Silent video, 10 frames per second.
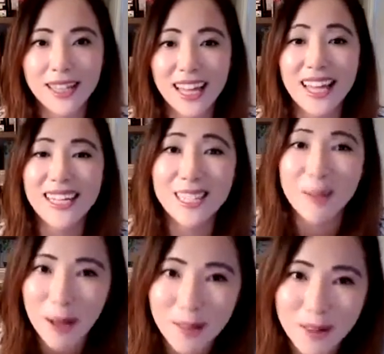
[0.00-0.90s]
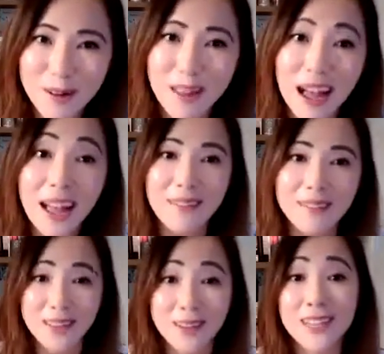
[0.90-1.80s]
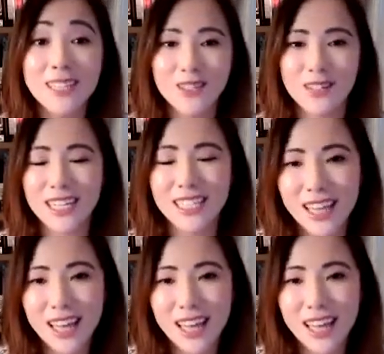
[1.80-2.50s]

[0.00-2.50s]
things about their lives and their histories?